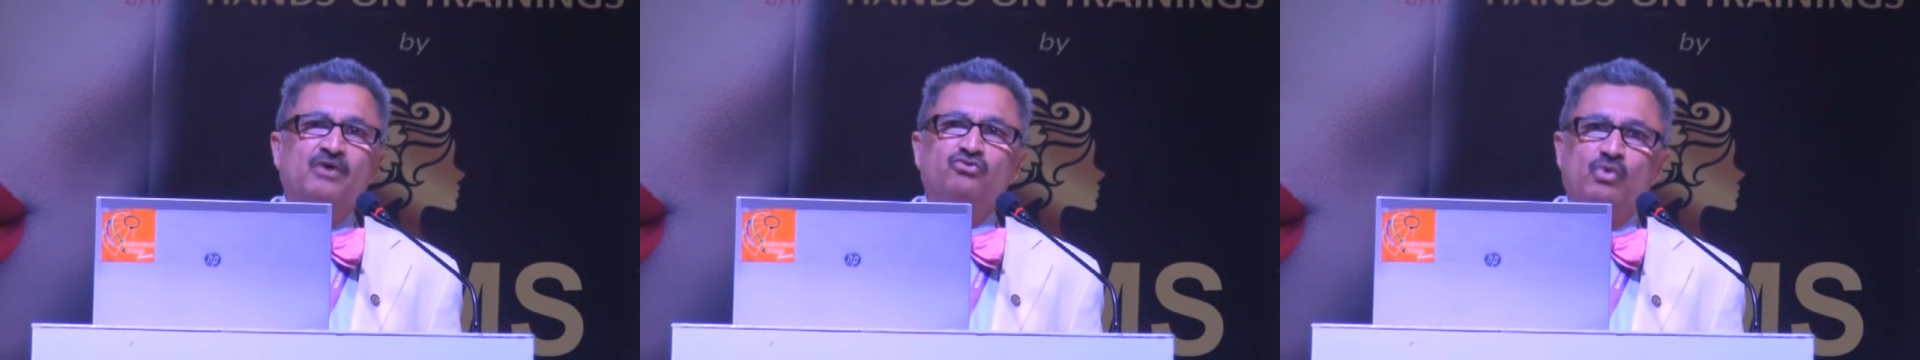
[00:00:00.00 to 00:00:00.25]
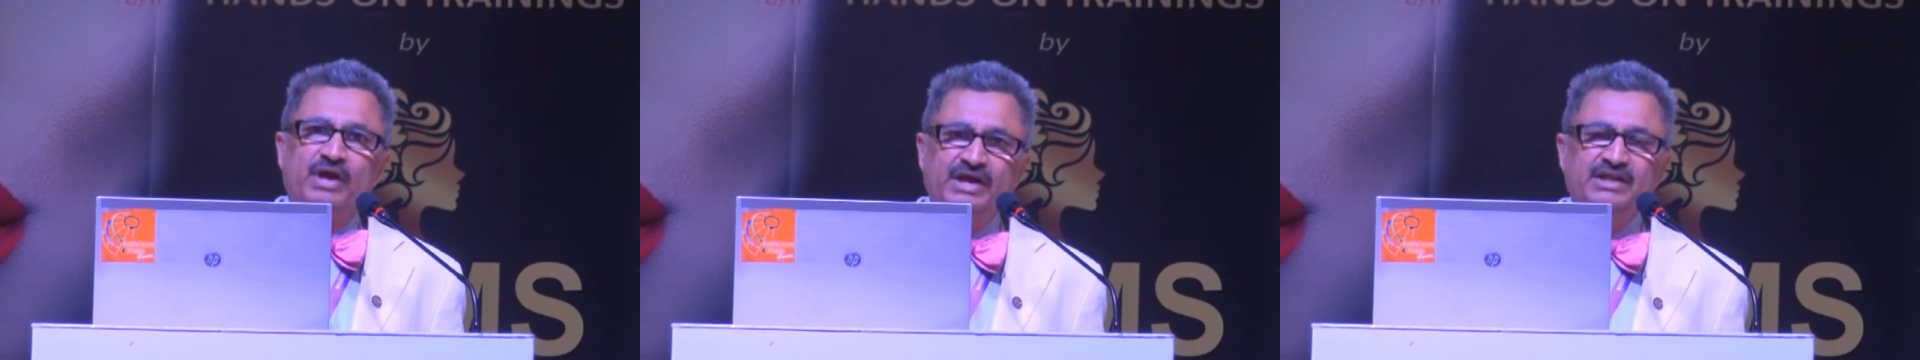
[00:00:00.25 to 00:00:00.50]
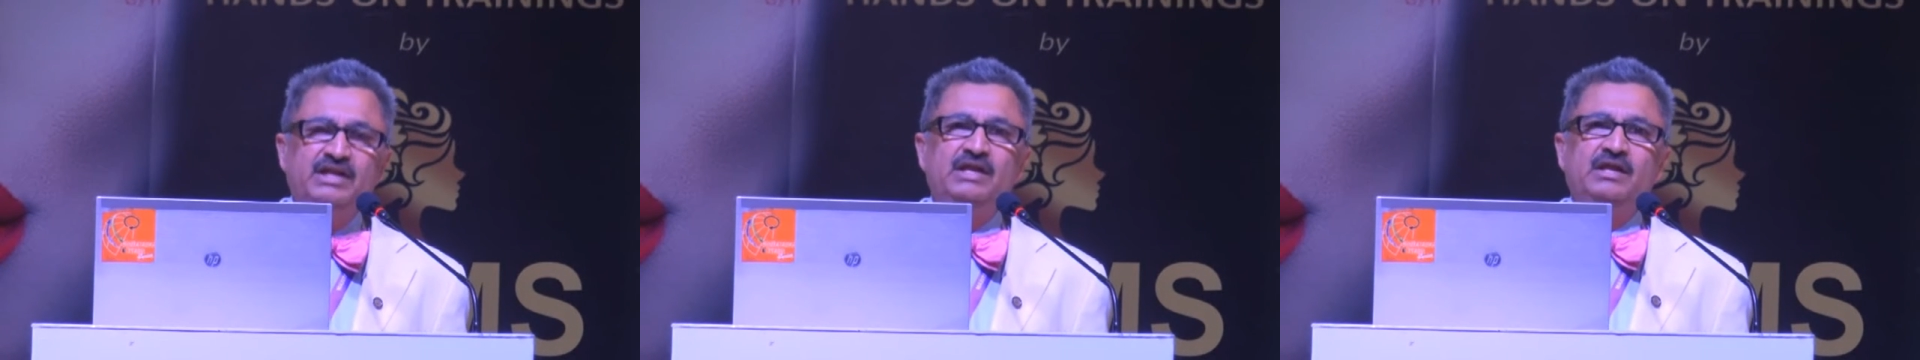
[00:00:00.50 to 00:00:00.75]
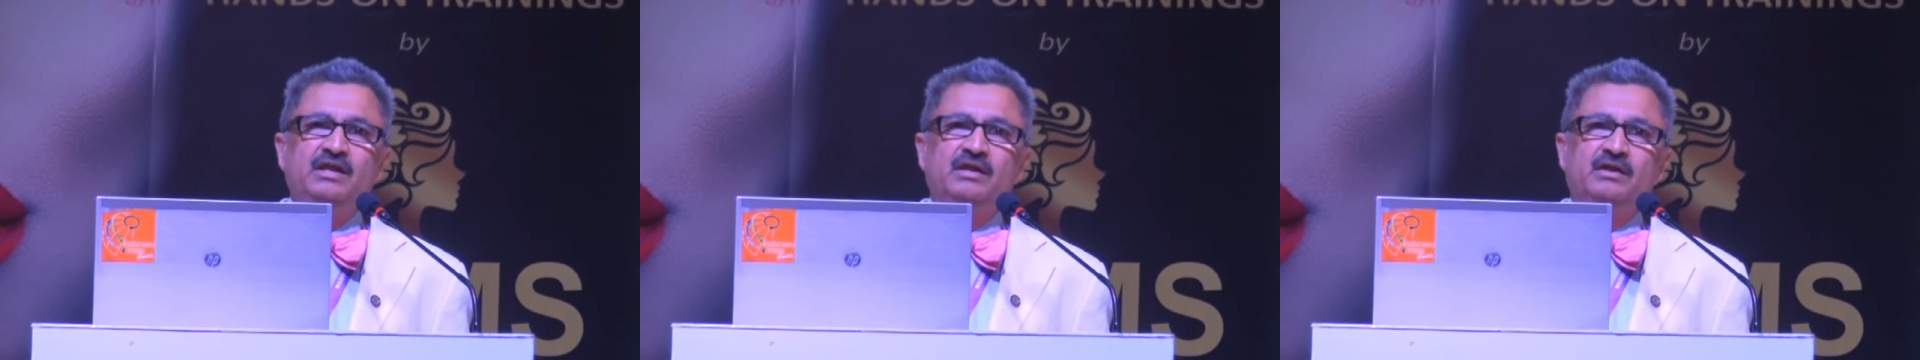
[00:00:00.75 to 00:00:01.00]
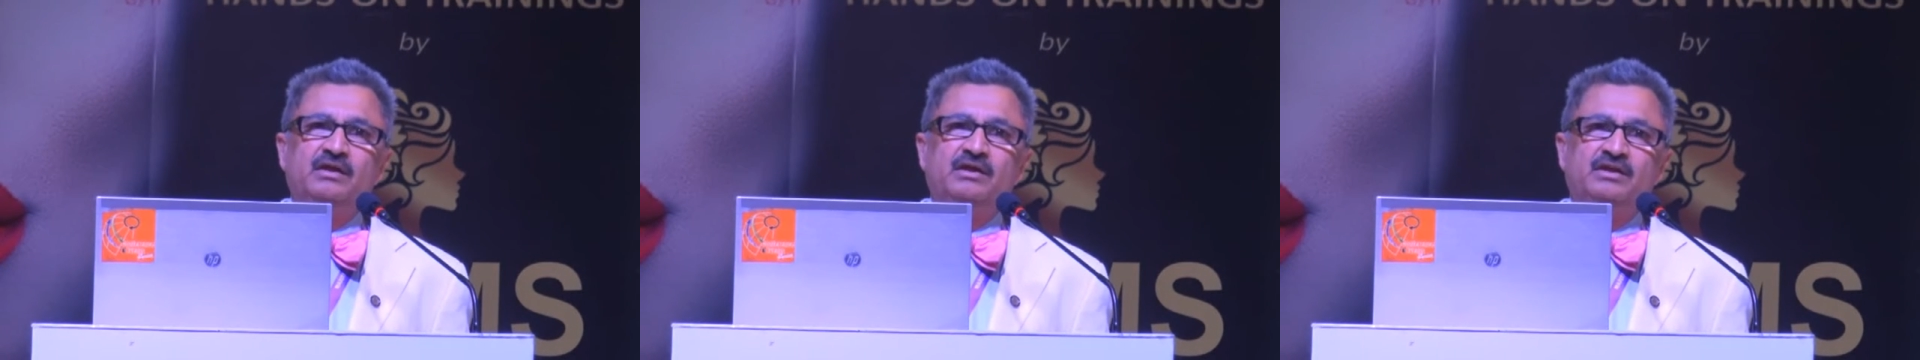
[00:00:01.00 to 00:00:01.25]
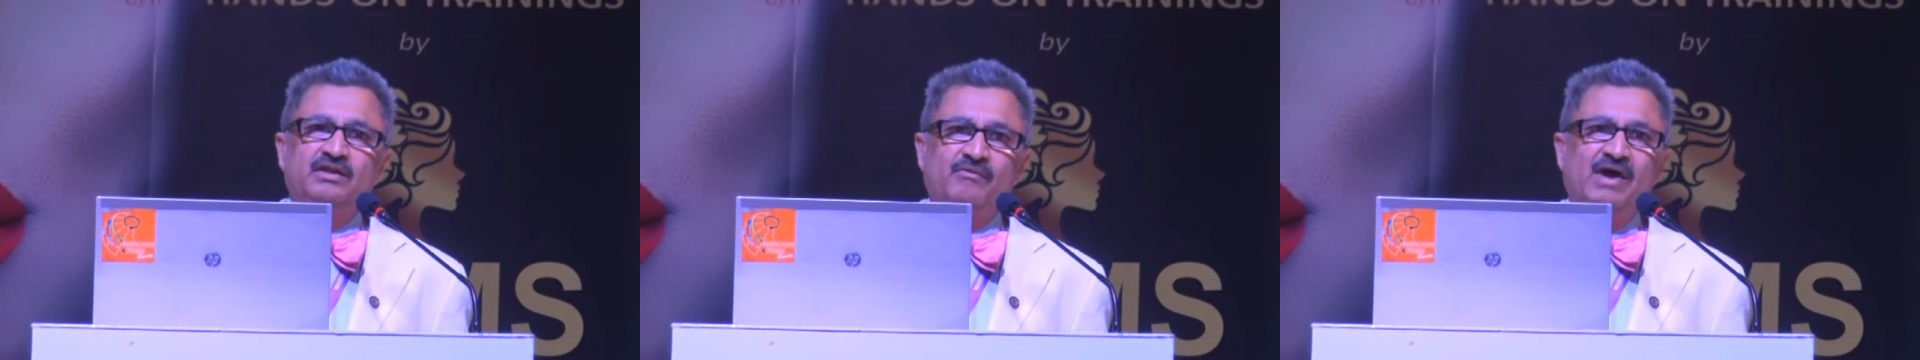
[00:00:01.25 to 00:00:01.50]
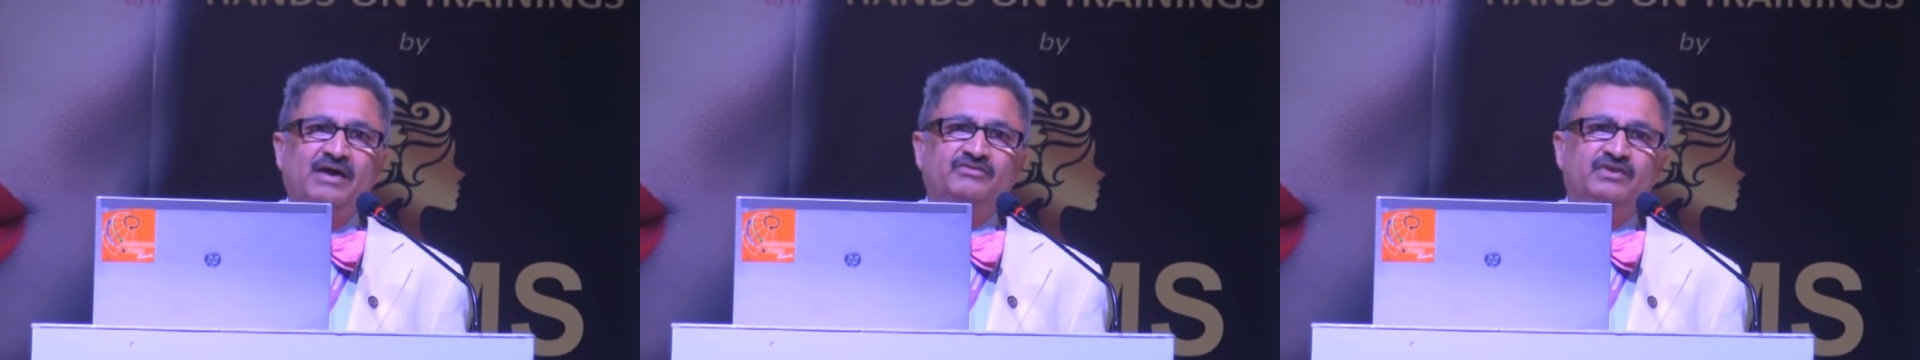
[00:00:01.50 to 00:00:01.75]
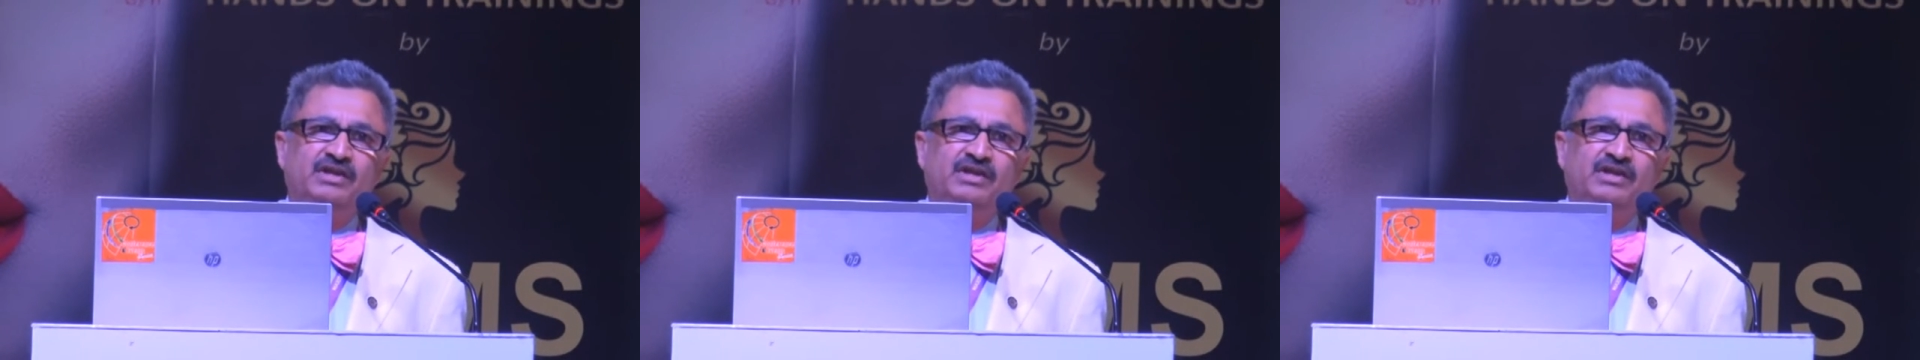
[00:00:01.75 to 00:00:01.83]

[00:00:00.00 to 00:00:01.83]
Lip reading: So any device,